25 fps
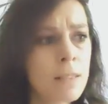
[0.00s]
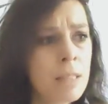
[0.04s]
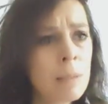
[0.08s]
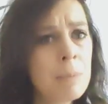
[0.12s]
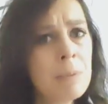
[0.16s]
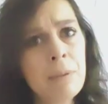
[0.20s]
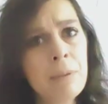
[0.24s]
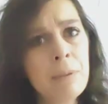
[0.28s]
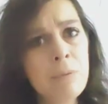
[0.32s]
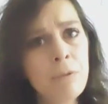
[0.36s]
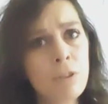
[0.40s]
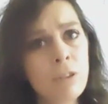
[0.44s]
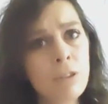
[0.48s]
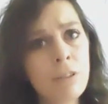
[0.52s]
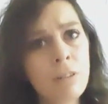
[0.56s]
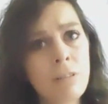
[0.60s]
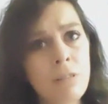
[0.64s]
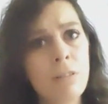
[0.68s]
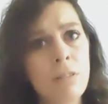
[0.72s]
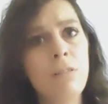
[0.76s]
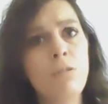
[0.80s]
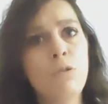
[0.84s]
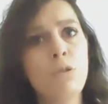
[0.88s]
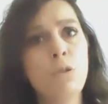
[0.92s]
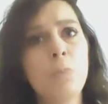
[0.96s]
Sometimes you're
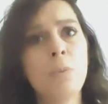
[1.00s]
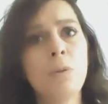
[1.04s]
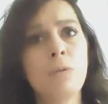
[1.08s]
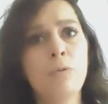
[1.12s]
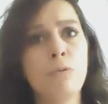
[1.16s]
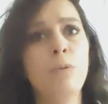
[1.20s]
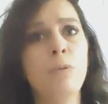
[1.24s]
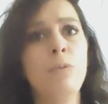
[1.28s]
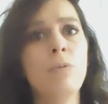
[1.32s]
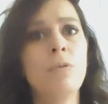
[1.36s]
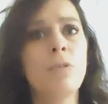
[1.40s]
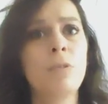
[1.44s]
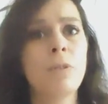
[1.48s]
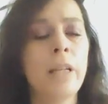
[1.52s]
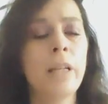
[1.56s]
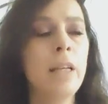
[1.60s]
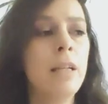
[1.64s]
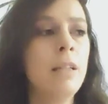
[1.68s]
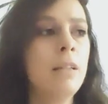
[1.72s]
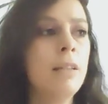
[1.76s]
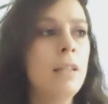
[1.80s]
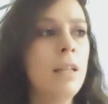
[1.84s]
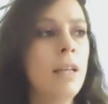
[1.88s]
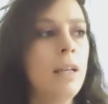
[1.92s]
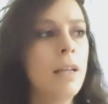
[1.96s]
going to see superfoods,
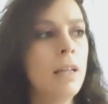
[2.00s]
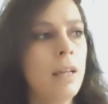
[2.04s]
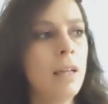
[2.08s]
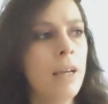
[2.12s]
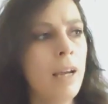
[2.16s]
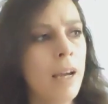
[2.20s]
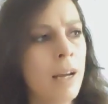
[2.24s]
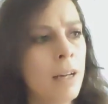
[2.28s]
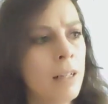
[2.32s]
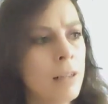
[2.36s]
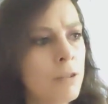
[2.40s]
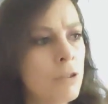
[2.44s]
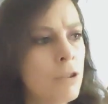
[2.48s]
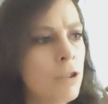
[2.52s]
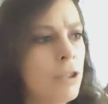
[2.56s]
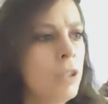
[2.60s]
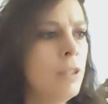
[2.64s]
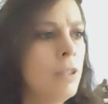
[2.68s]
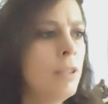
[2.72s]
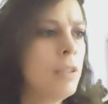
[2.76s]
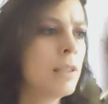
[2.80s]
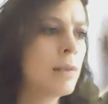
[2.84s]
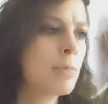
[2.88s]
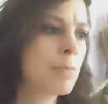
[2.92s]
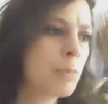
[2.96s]
okay?
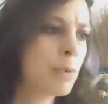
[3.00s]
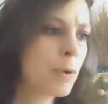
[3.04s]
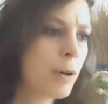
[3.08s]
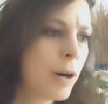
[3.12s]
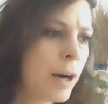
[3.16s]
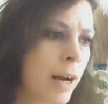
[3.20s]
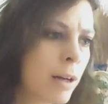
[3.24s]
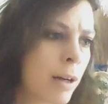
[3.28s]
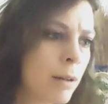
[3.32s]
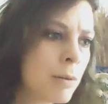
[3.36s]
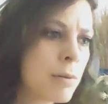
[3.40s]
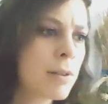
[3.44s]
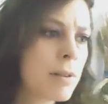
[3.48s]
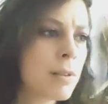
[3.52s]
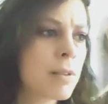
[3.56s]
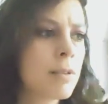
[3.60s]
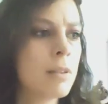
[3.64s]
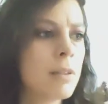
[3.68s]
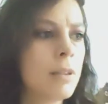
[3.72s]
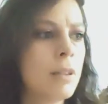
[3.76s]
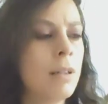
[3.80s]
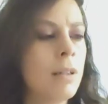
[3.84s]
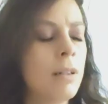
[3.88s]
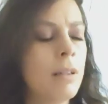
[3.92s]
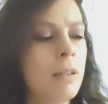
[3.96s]
Algae,
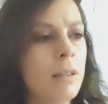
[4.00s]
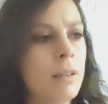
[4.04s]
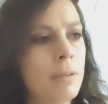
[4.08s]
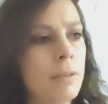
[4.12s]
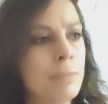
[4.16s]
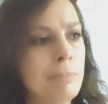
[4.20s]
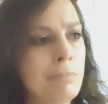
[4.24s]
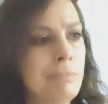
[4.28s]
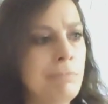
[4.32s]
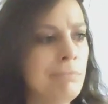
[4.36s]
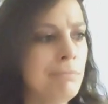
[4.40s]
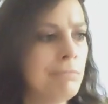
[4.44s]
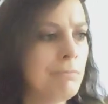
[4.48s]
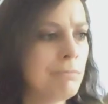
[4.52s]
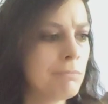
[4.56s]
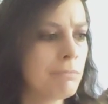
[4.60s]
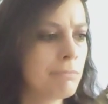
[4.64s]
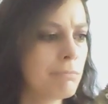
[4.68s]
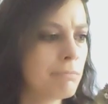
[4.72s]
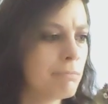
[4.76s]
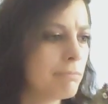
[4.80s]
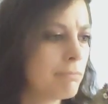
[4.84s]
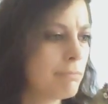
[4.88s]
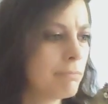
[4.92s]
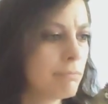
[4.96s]
sprouts, ginkgo
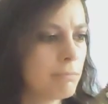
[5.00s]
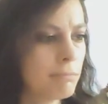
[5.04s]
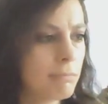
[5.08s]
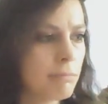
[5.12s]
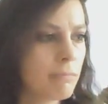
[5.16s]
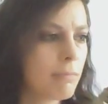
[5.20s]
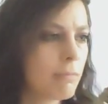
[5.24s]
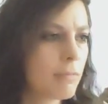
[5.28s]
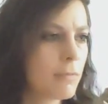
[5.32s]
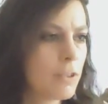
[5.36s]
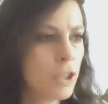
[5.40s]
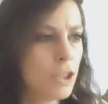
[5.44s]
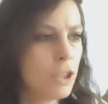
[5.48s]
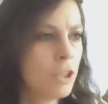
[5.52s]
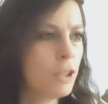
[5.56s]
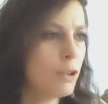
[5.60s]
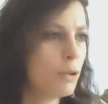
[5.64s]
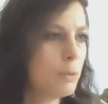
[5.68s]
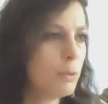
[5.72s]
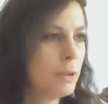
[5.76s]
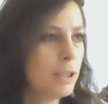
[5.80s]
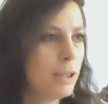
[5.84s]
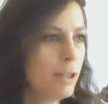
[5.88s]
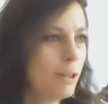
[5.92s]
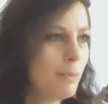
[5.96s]

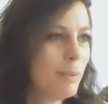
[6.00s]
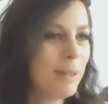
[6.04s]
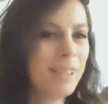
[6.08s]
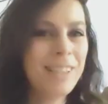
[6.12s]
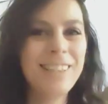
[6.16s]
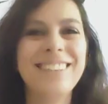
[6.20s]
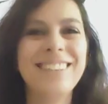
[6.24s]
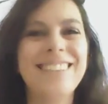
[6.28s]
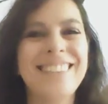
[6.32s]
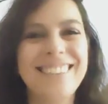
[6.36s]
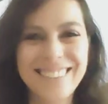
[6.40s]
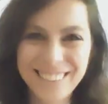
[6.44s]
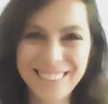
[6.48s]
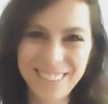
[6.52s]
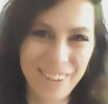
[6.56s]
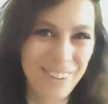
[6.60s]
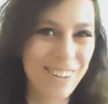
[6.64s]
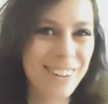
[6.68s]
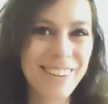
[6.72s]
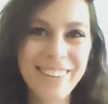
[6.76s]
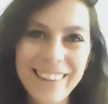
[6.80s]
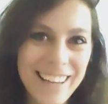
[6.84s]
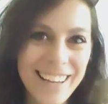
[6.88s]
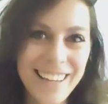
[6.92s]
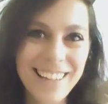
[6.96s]
biloba, and
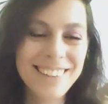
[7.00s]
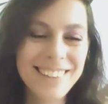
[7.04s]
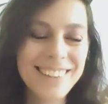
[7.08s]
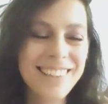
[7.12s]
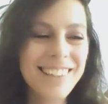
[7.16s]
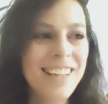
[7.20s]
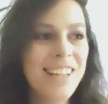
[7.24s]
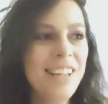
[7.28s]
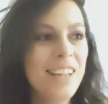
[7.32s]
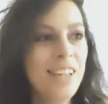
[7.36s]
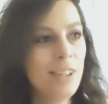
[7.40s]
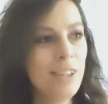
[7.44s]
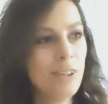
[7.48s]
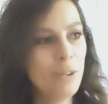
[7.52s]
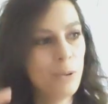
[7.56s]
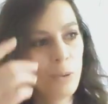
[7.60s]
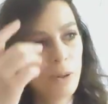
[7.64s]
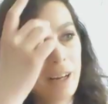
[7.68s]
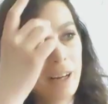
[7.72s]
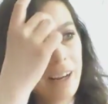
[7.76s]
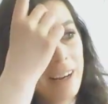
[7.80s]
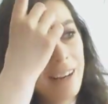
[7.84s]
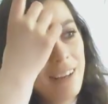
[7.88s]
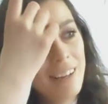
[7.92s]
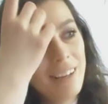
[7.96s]
all of that,
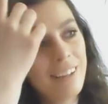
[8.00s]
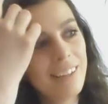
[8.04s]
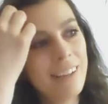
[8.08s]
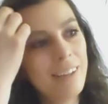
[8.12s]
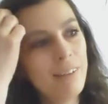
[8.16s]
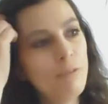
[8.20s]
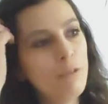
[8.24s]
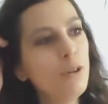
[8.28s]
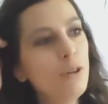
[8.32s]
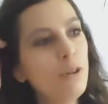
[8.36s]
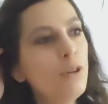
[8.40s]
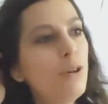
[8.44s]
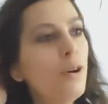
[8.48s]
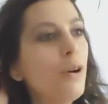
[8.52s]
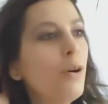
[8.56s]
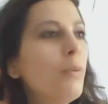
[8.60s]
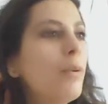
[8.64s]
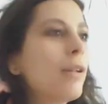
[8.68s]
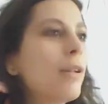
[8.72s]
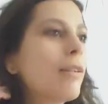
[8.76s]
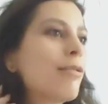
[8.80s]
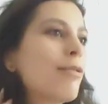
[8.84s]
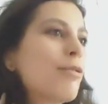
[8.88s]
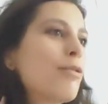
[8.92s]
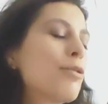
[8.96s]
okay? If you
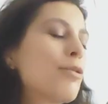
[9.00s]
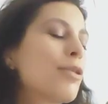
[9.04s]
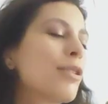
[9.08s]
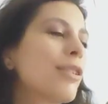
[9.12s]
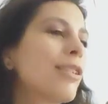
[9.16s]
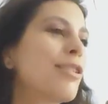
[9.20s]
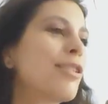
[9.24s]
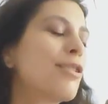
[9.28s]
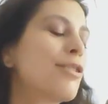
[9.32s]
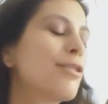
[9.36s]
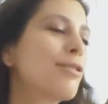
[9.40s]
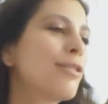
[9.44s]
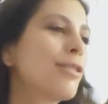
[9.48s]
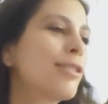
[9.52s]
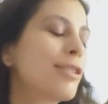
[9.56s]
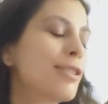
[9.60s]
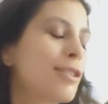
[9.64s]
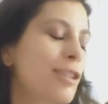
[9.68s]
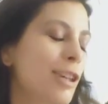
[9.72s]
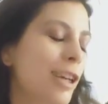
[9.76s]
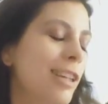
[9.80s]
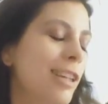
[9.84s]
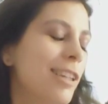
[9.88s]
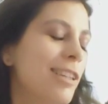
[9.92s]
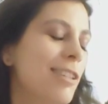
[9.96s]
go with
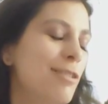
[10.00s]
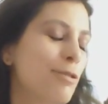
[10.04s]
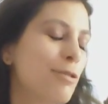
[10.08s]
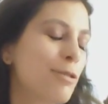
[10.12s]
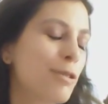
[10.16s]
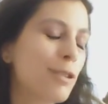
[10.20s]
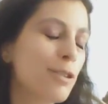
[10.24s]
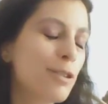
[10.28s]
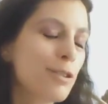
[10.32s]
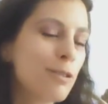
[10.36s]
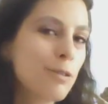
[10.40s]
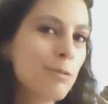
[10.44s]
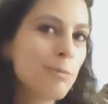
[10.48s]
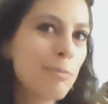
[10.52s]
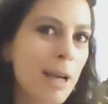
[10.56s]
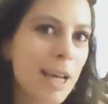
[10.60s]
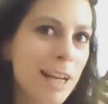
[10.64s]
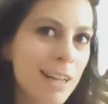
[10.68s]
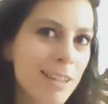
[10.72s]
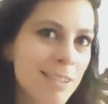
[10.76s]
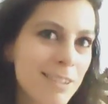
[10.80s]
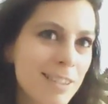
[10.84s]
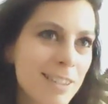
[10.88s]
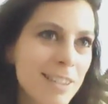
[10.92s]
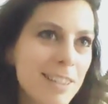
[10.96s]
traditional Chinese traditional
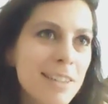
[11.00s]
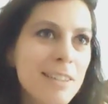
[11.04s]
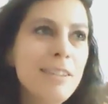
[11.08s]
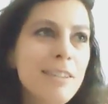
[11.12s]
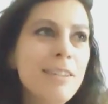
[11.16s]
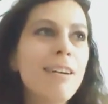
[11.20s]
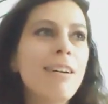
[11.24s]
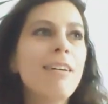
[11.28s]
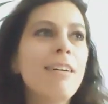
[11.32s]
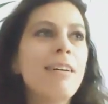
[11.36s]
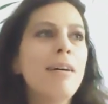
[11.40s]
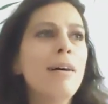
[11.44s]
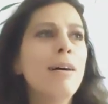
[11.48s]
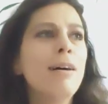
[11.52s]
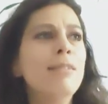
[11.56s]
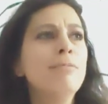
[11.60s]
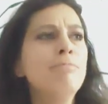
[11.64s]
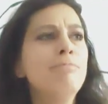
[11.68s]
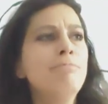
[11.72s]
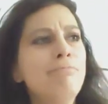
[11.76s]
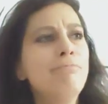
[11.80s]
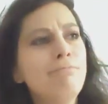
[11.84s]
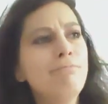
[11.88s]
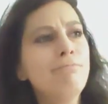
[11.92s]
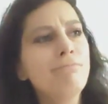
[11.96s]
medicine,
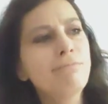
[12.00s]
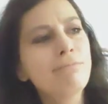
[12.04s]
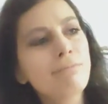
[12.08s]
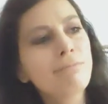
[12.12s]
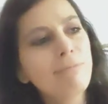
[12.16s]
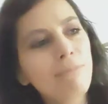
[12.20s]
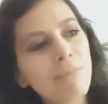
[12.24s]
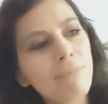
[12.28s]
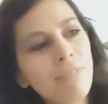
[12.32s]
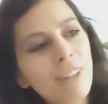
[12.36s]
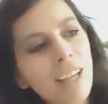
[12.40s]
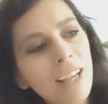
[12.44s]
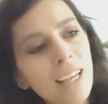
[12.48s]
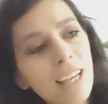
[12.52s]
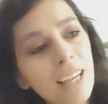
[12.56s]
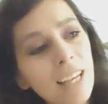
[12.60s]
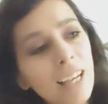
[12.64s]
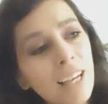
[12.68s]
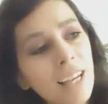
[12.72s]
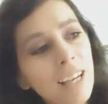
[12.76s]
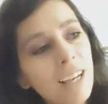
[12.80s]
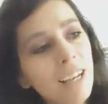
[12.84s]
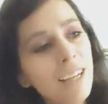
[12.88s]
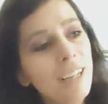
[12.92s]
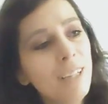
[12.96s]

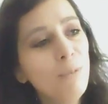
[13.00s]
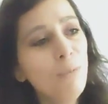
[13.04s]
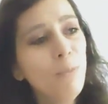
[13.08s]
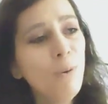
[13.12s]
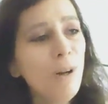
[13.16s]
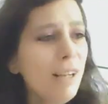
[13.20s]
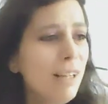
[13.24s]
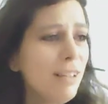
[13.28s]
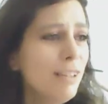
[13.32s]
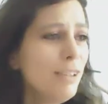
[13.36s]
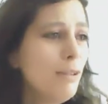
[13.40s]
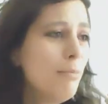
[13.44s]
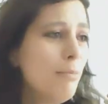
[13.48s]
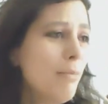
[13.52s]
well,